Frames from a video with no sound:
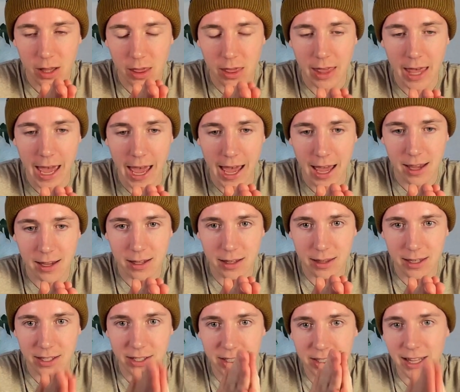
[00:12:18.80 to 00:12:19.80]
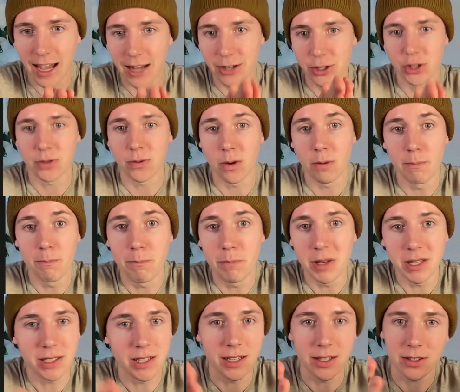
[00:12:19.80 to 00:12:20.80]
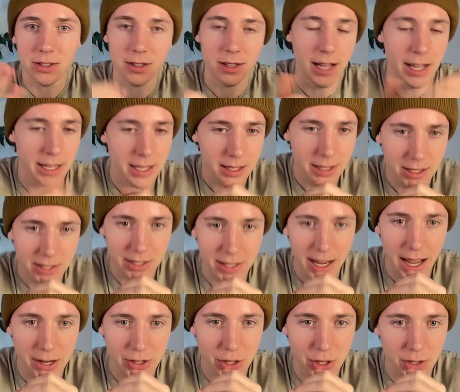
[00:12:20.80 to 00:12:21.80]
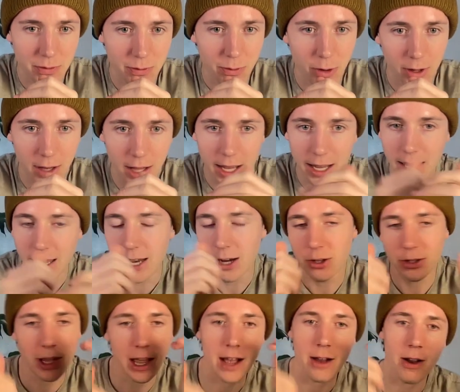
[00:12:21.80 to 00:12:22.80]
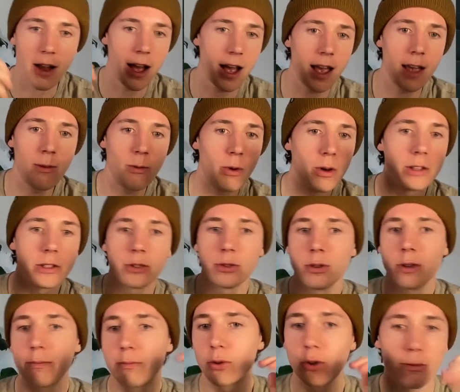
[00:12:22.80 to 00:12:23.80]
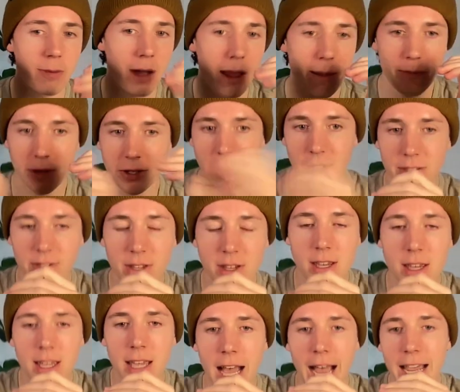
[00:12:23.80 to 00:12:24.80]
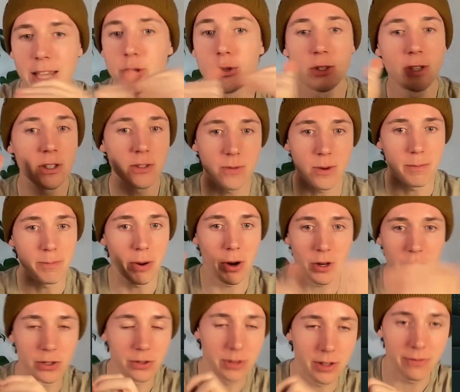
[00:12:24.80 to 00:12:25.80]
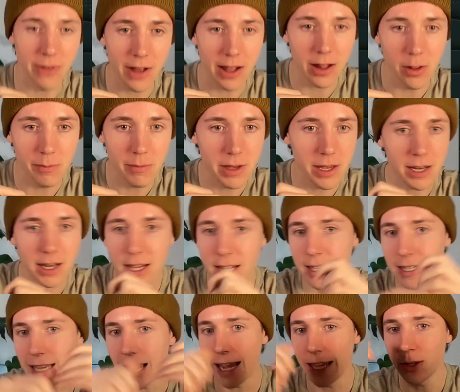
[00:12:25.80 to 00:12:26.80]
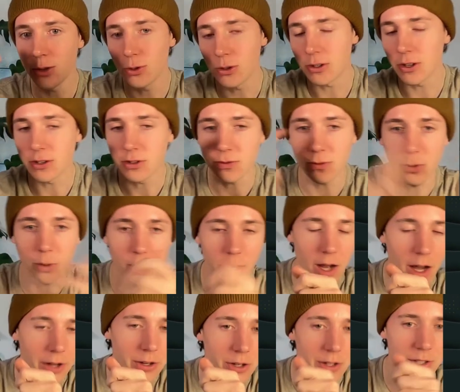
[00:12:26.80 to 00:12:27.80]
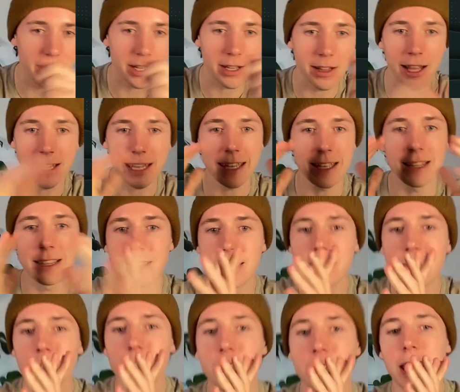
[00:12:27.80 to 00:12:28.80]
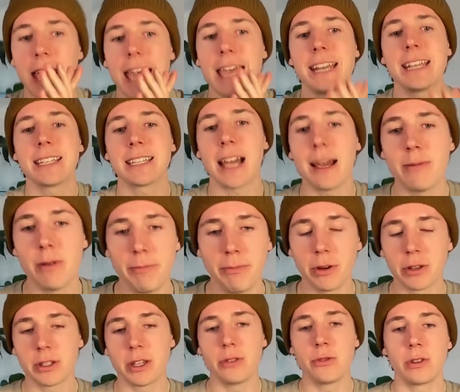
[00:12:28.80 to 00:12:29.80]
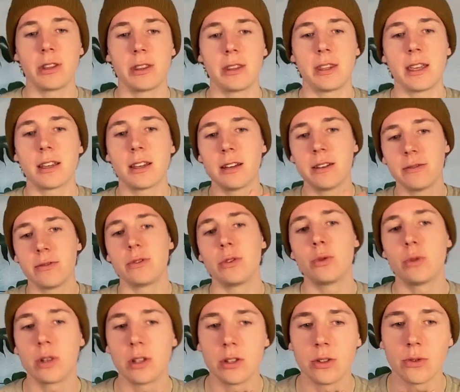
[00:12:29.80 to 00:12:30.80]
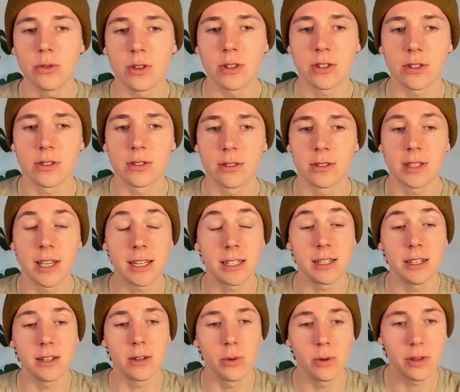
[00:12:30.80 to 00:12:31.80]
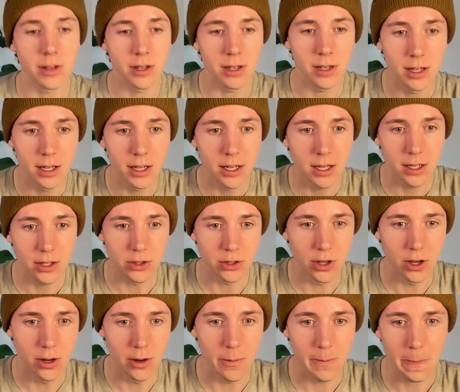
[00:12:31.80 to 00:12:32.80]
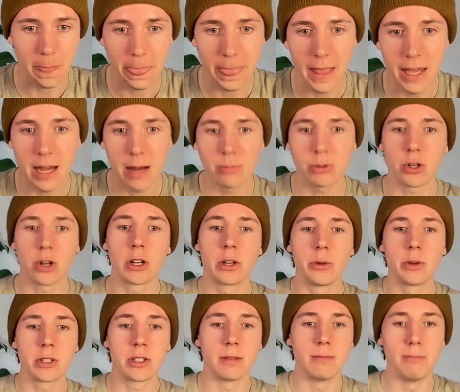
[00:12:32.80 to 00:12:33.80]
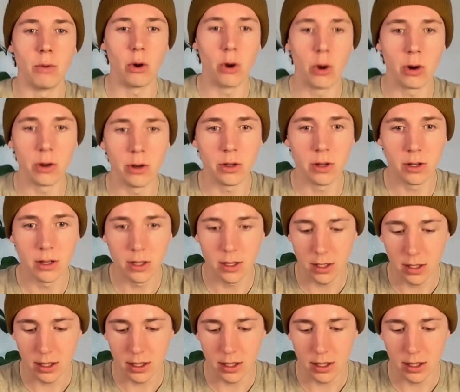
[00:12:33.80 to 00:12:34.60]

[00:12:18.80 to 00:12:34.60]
that this is not just for business. Like, this is not just for like, here's how I want to improve my business. I use this for personal development. I use this for understand, like, literally any type of book that you can think of, you can do this technique with it. So I'm struggling with some moral